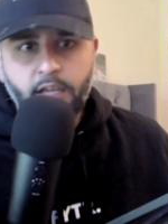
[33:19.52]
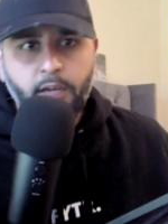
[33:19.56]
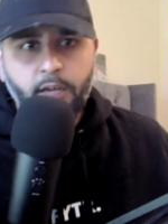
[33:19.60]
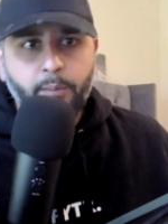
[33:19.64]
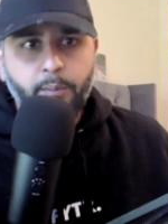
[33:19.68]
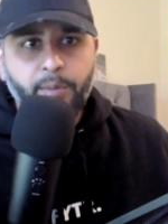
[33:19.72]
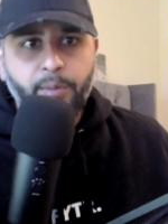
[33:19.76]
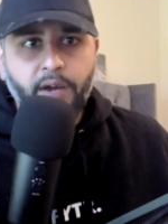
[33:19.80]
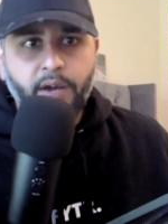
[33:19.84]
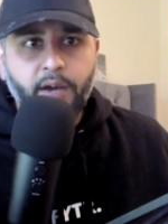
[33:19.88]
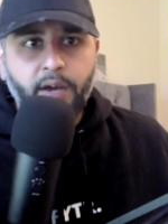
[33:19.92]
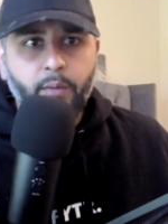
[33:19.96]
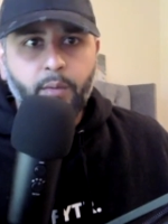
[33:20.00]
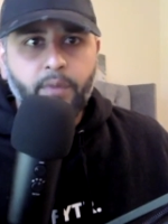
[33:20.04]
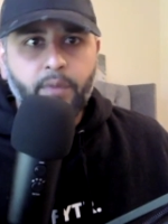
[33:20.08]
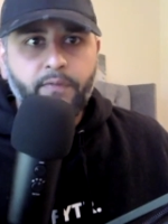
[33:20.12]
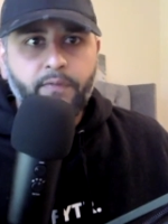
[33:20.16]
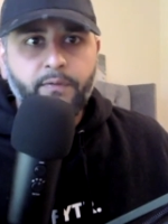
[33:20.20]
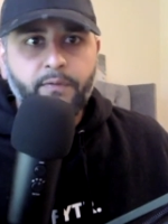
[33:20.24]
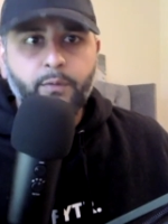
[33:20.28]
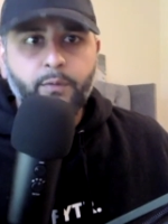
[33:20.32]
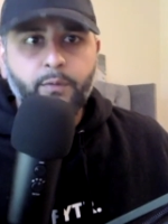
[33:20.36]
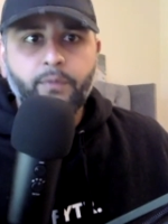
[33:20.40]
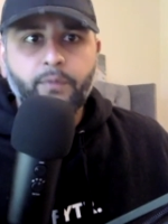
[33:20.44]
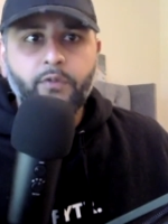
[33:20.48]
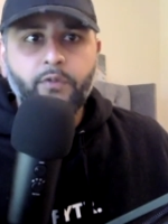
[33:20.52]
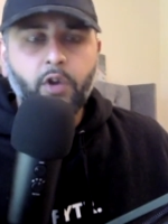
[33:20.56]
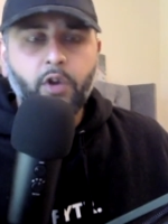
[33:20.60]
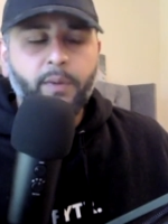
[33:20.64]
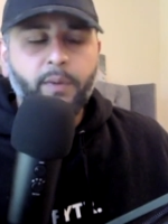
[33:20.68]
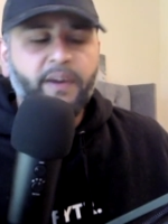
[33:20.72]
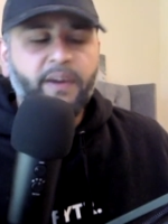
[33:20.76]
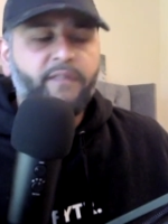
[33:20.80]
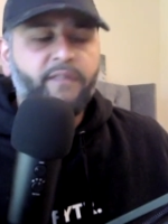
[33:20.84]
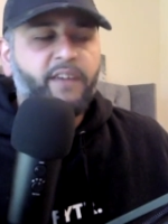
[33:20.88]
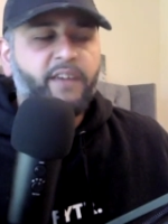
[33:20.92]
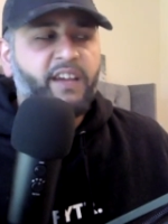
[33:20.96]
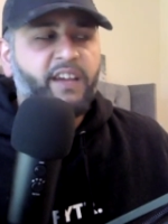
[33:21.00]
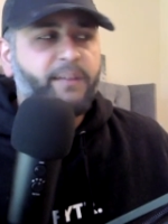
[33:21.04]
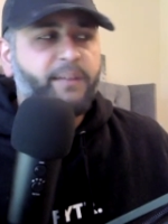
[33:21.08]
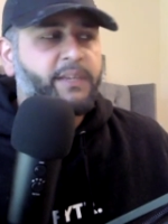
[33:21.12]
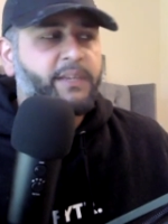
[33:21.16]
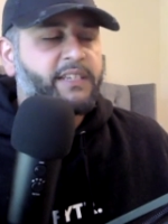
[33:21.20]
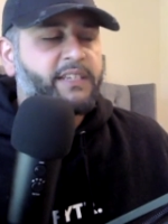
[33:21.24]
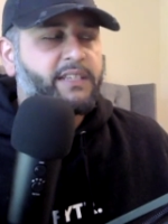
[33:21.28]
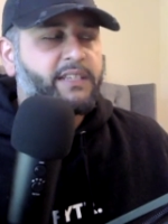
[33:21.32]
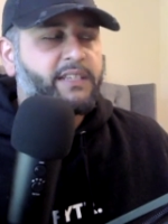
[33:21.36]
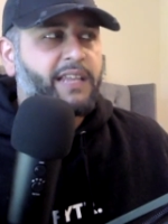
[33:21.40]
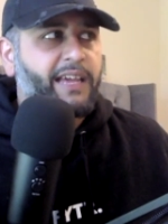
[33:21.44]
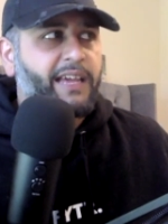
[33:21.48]
But we've we've got about five
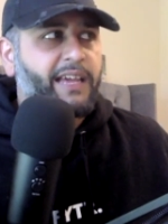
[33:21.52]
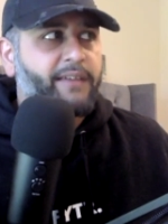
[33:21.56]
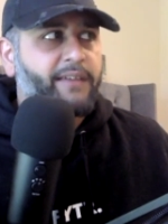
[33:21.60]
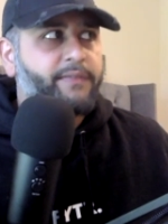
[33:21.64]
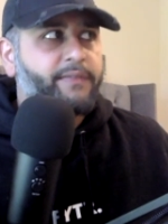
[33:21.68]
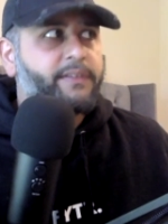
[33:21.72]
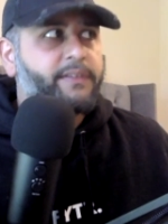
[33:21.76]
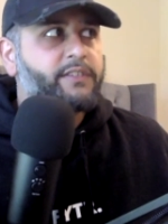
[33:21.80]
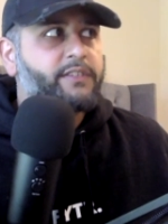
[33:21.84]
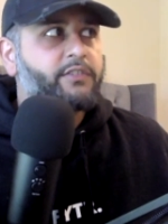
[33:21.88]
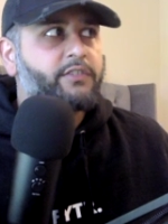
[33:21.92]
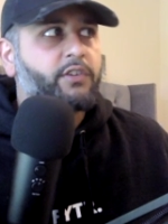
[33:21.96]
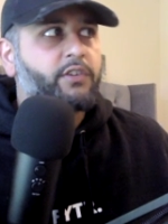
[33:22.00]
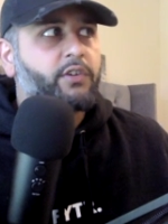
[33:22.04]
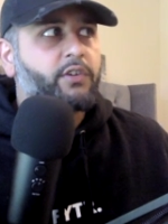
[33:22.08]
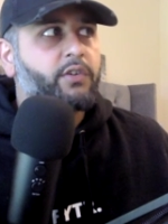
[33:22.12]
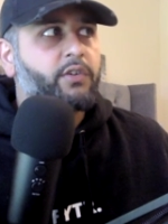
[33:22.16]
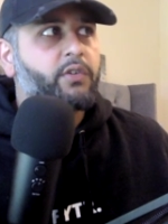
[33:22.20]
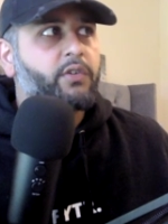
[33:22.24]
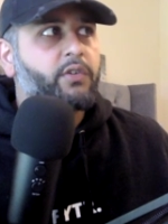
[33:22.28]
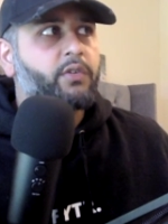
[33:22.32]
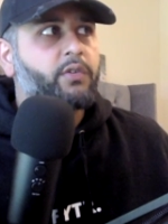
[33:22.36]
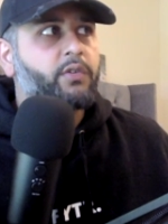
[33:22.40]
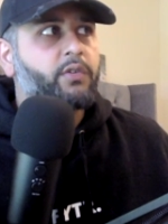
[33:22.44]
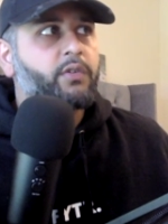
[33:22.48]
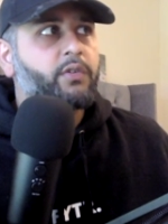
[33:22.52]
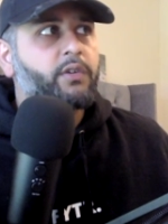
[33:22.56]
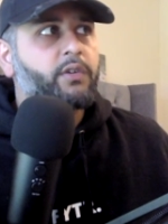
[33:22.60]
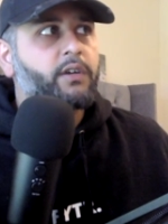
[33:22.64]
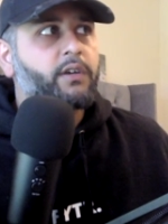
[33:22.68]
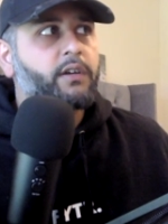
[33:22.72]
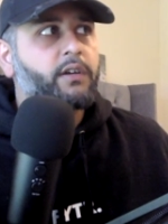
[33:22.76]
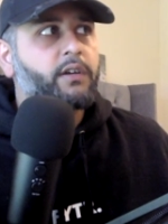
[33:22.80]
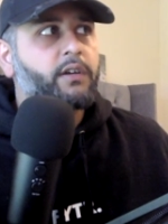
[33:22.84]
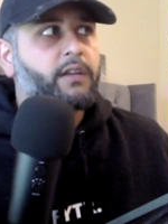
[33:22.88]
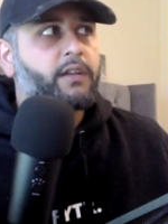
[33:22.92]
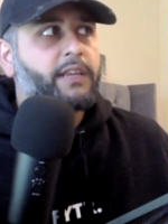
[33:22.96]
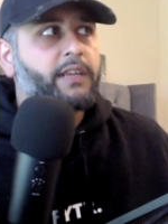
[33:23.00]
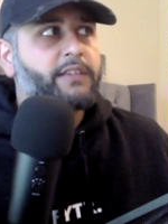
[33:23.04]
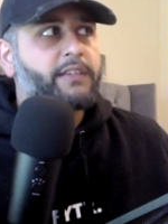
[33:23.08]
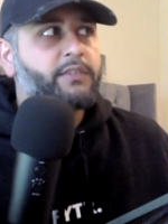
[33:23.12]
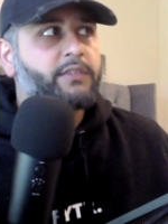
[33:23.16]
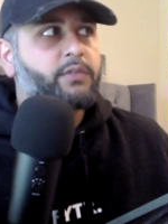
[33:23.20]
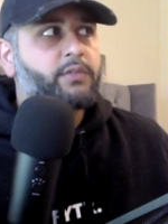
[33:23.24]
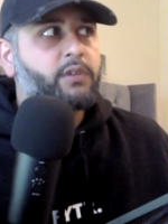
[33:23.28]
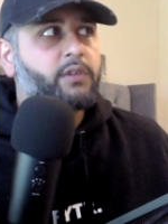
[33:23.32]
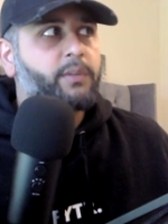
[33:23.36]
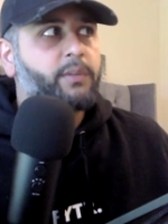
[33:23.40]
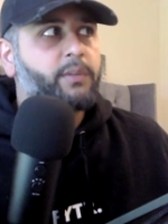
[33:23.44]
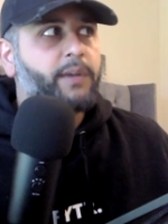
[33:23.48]
minutes left, so yeah. let's
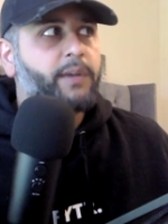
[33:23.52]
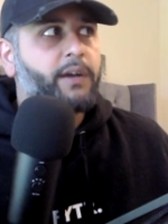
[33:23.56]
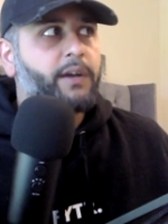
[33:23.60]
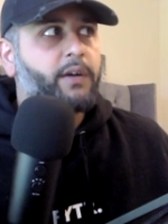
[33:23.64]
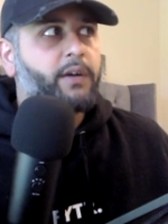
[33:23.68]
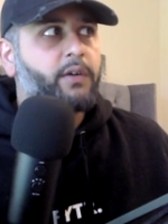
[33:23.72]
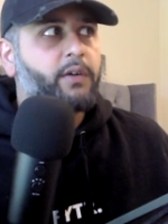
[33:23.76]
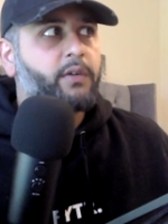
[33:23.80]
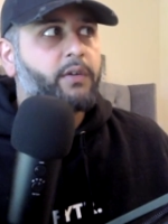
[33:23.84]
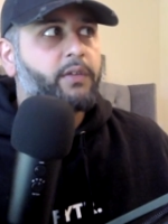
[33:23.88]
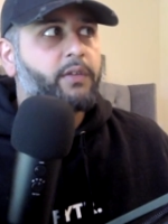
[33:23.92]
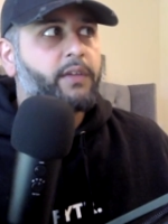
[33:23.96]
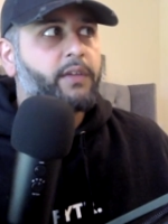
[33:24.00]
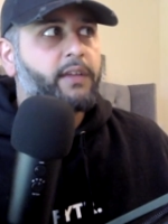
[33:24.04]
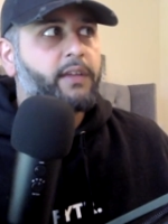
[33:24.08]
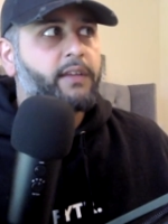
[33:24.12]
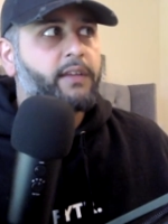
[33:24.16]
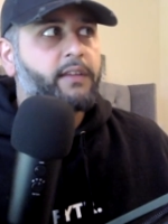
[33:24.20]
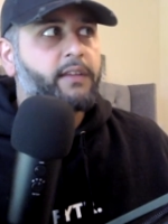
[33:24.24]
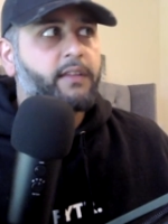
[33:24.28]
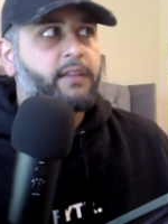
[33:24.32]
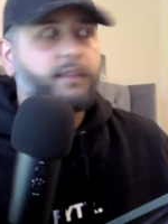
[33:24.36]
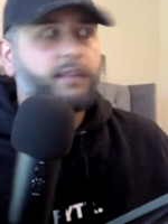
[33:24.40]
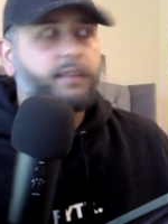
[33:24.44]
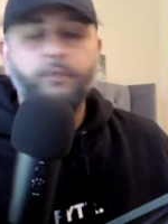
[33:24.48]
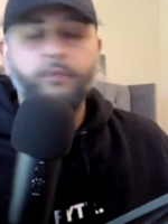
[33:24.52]
talk about then the